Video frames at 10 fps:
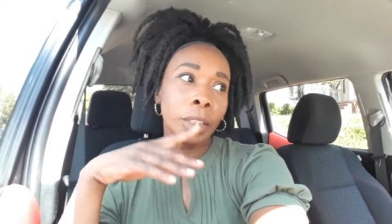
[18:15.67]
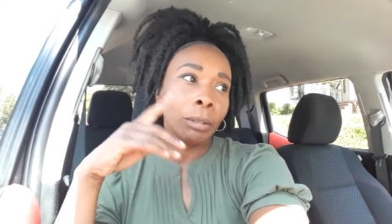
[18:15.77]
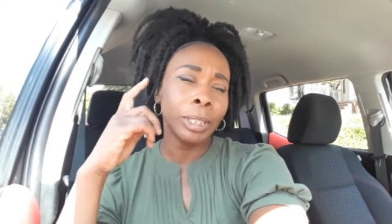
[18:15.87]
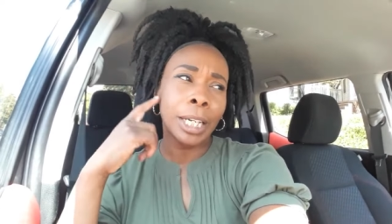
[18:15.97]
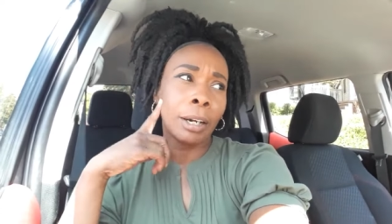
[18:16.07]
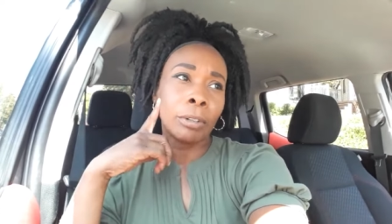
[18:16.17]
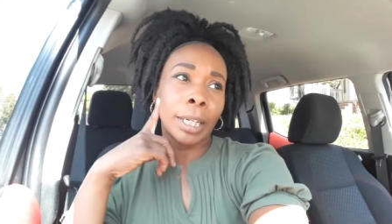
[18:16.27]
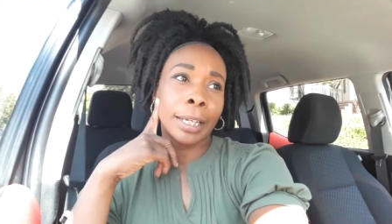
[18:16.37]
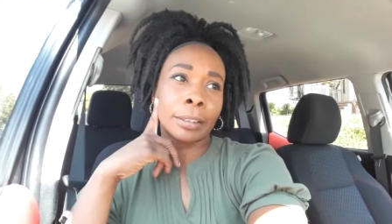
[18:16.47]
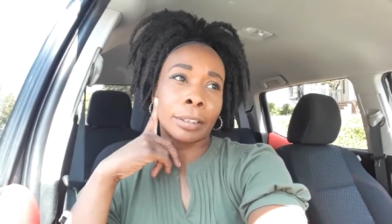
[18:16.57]
which I don't
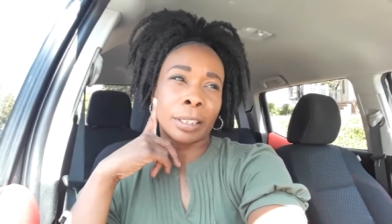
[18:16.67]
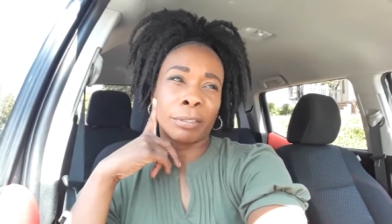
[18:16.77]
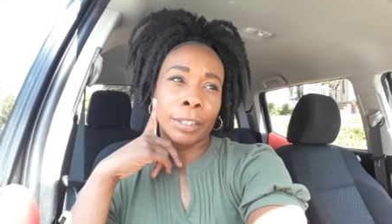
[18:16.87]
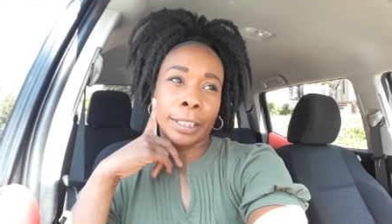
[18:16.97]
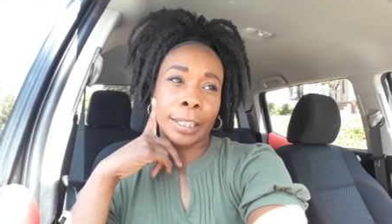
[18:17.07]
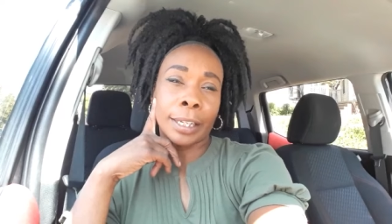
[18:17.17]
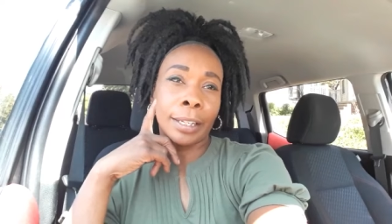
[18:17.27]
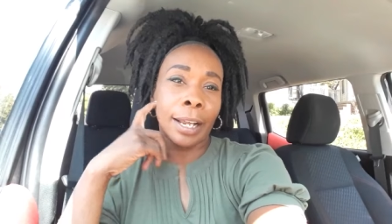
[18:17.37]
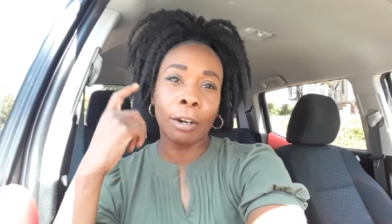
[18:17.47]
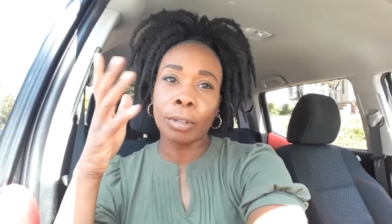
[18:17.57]
like stuff like that
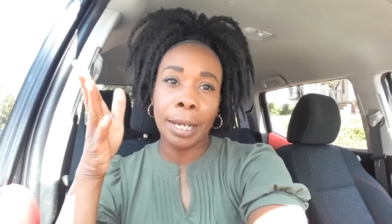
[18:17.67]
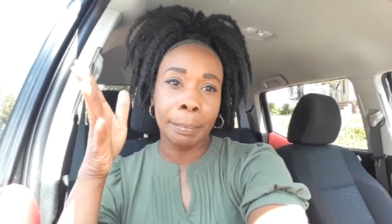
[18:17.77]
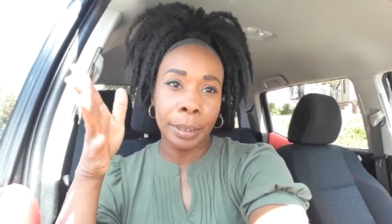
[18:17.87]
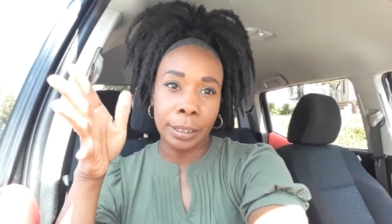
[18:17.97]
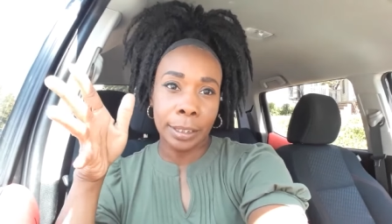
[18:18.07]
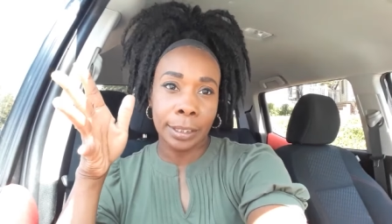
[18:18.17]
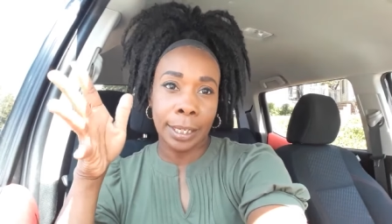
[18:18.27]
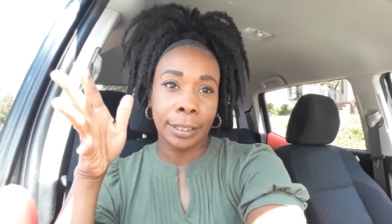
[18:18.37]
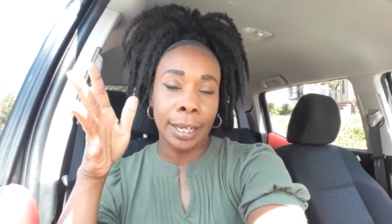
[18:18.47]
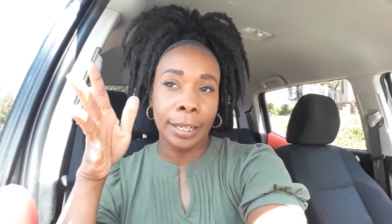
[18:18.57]
either. I don't like business
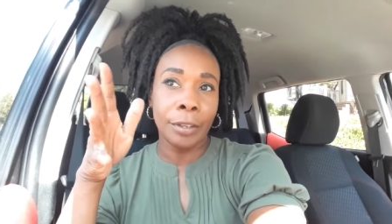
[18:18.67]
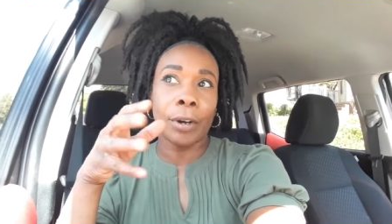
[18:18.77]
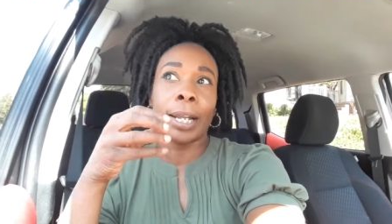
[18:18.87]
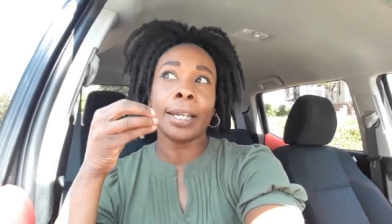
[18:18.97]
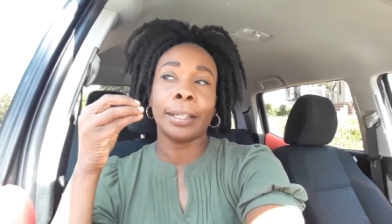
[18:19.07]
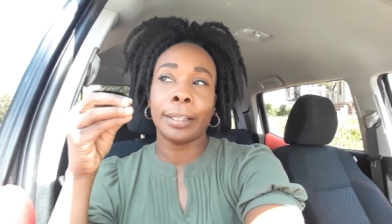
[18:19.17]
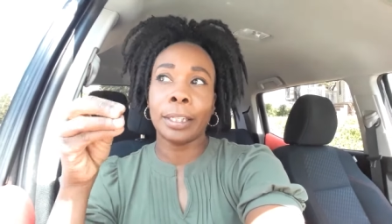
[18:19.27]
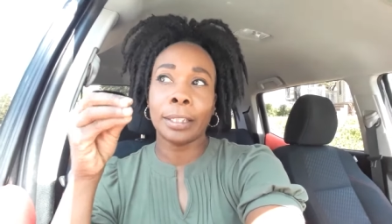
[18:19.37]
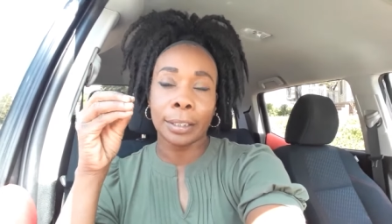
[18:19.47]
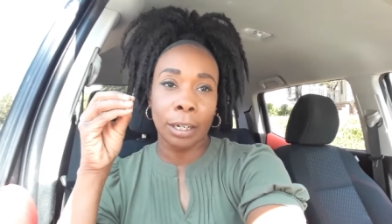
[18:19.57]
like that either. I like
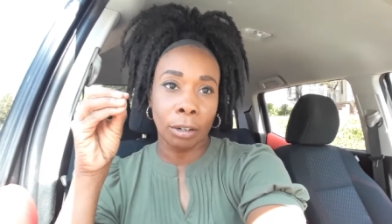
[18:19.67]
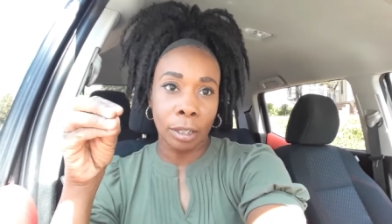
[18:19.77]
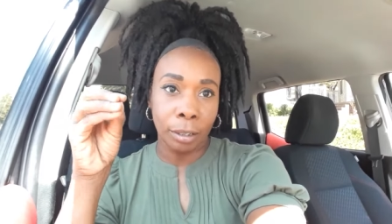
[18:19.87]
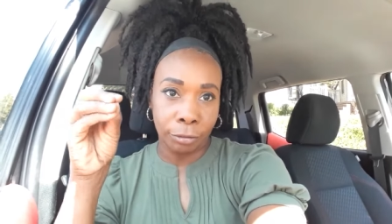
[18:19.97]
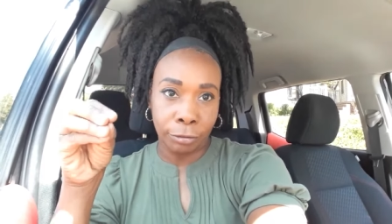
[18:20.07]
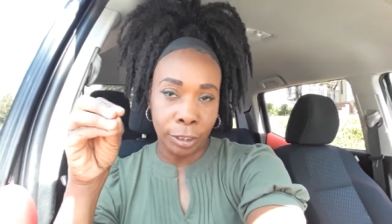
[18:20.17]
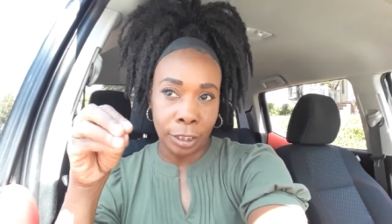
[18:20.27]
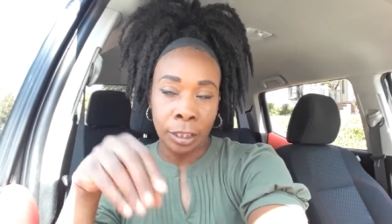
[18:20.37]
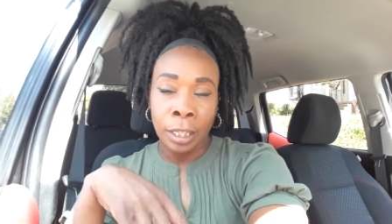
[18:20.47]
things that are upfront.